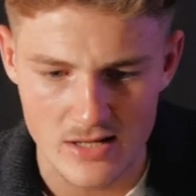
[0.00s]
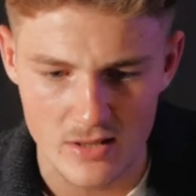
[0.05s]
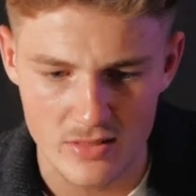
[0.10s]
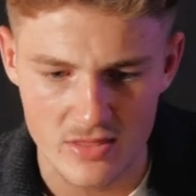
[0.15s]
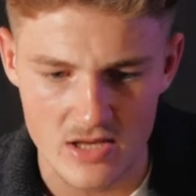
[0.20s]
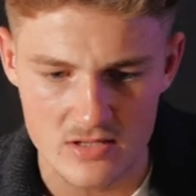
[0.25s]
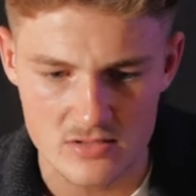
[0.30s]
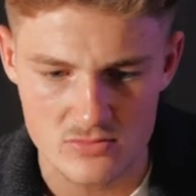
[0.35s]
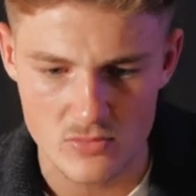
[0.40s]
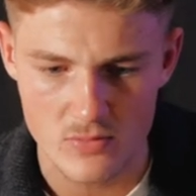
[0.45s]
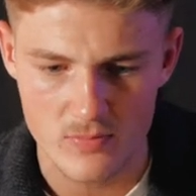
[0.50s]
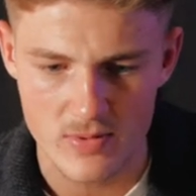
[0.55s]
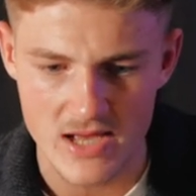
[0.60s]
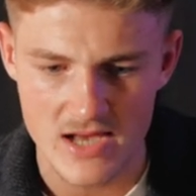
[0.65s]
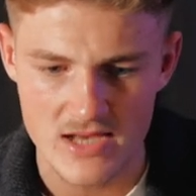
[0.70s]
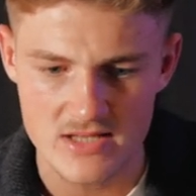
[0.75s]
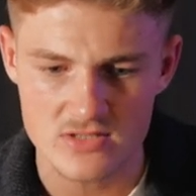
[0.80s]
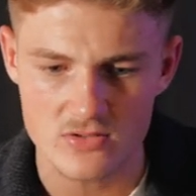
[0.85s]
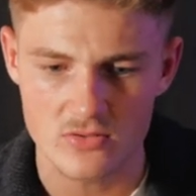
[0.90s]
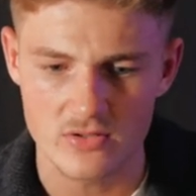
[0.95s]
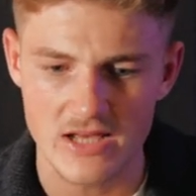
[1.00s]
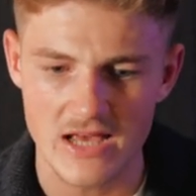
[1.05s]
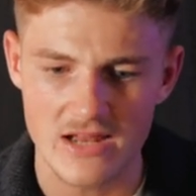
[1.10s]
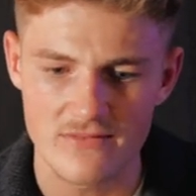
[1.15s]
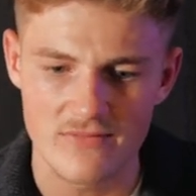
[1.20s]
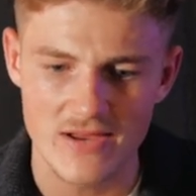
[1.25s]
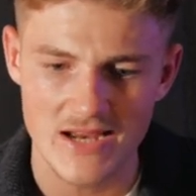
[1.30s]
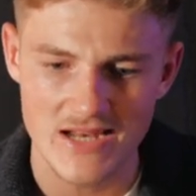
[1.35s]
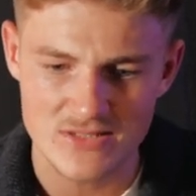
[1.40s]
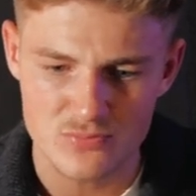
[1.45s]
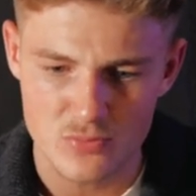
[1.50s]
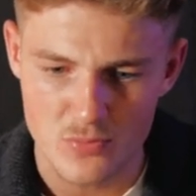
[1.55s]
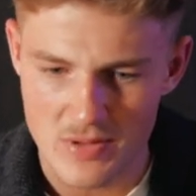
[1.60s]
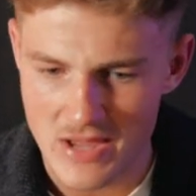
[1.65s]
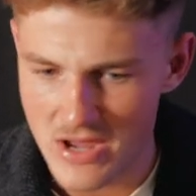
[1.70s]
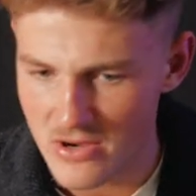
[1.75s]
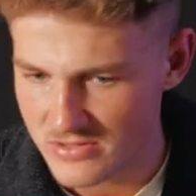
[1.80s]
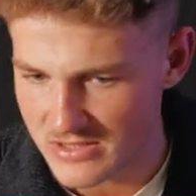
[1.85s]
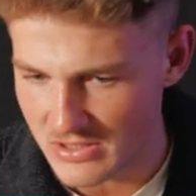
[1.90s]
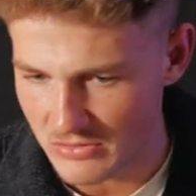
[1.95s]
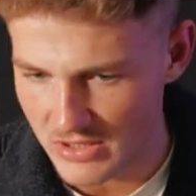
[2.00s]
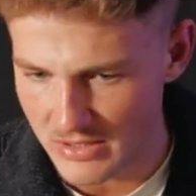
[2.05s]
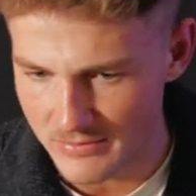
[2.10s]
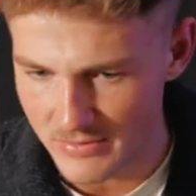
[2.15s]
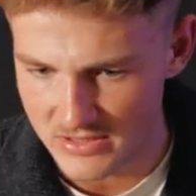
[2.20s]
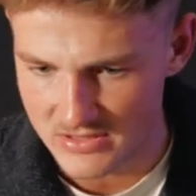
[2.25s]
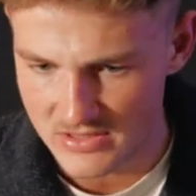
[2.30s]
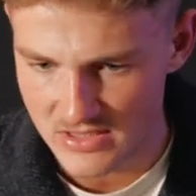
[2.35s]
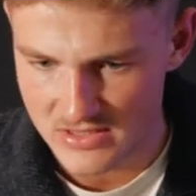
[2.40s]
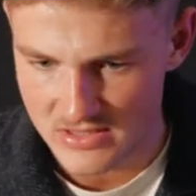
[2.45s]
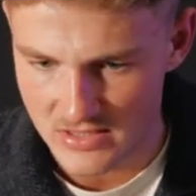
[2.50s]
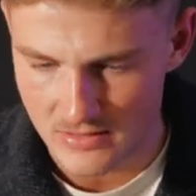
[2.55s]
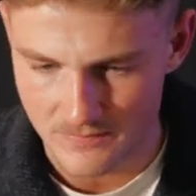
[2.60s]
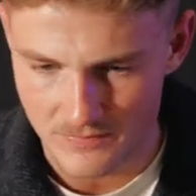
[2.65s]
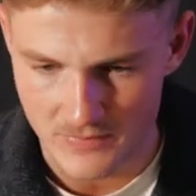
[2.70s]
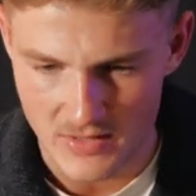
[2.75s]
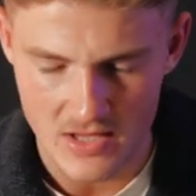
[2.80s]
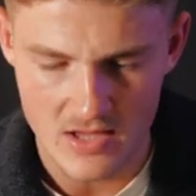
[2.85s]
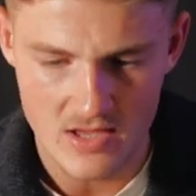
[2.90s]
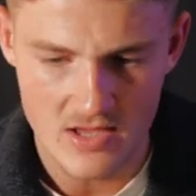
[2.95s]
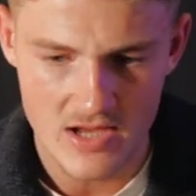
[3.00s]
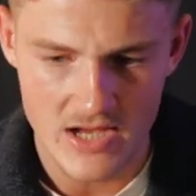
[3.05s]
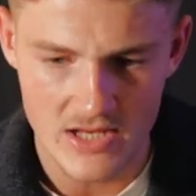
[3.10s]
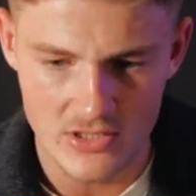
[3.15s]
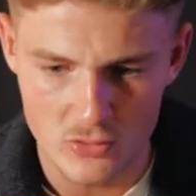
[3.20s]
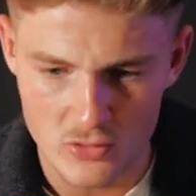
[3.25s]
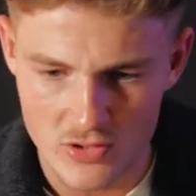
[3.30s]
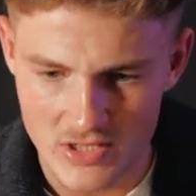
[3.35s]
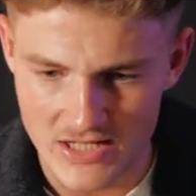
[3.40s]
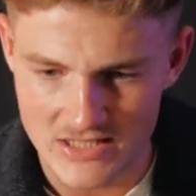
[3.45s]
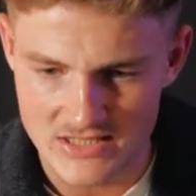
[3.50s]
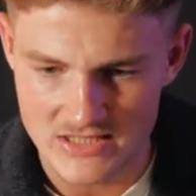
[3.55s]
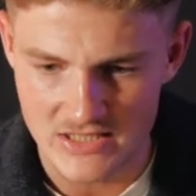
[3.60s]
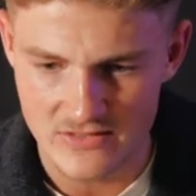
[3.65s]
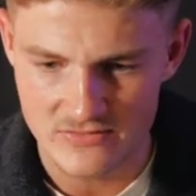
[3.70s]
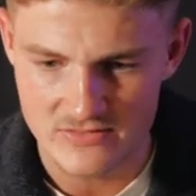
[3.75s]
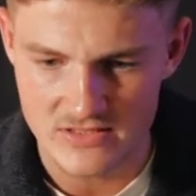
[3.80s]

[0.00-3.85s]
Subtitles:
10,000 replies on our advanced proprietary email system, and you can achieve